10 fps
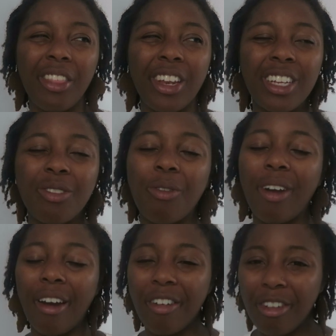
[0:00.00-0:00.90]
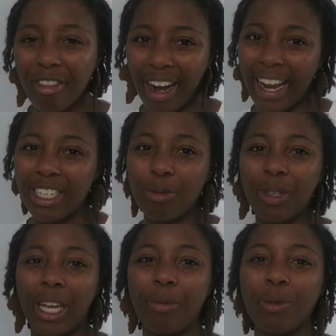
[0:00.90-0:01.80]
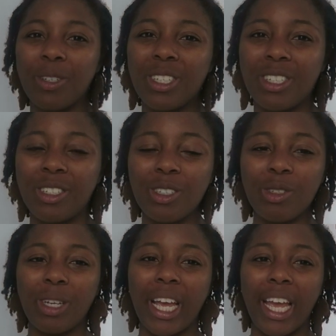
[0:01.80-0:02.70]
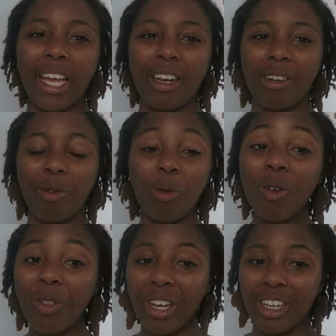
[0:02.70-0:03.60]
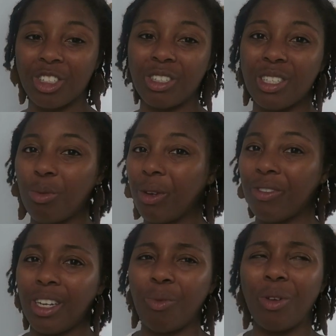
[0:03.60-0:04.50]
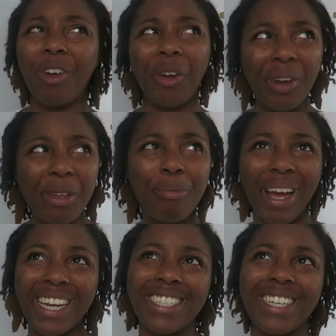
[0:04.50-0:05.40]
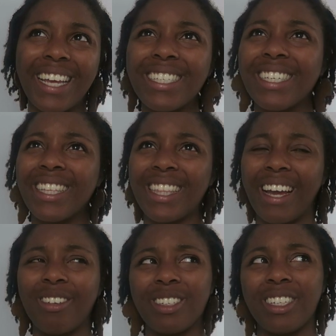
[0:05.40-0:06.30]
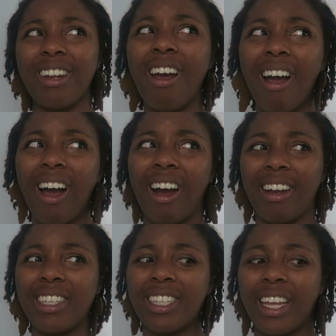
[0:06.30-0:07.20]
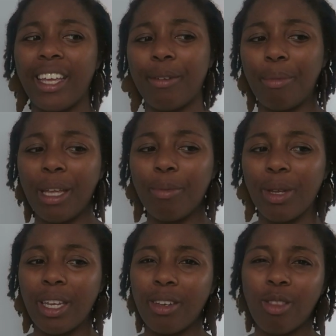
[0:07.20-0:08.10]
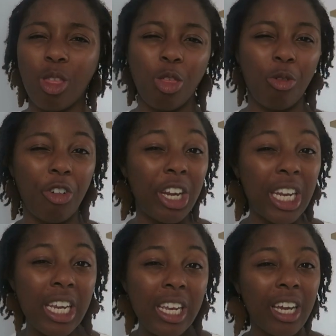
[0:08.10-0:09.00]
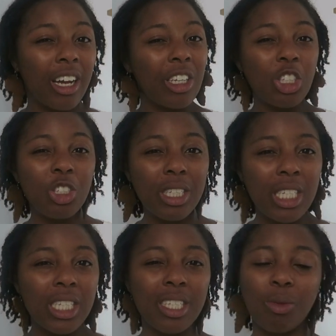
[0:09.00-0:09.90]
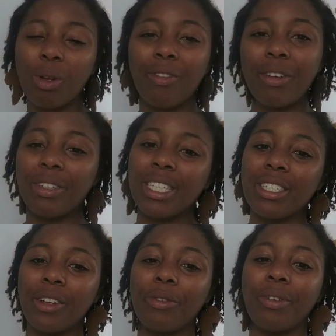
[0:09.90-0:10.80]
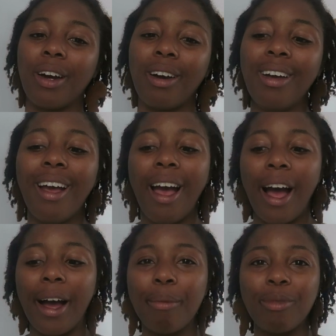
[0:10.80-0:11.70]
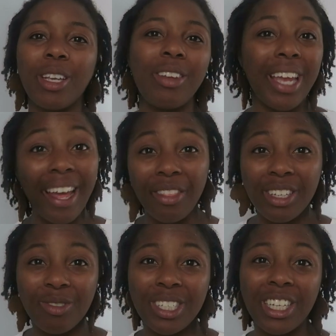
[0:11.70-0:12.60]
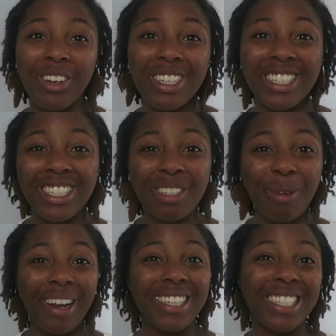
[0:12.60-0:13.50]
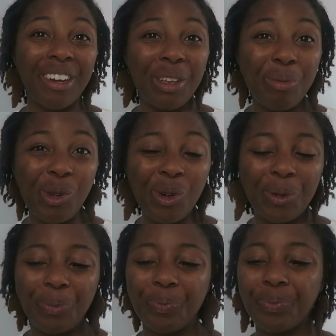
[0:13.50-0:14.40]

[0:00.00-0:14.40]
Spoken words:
that is very rare to be able to do in all of the countries that we've done. We've only managed less than 1,000, I'd say, in maybe 3 countries that we've lived in so far. So yeah, this video is just about to tell you more.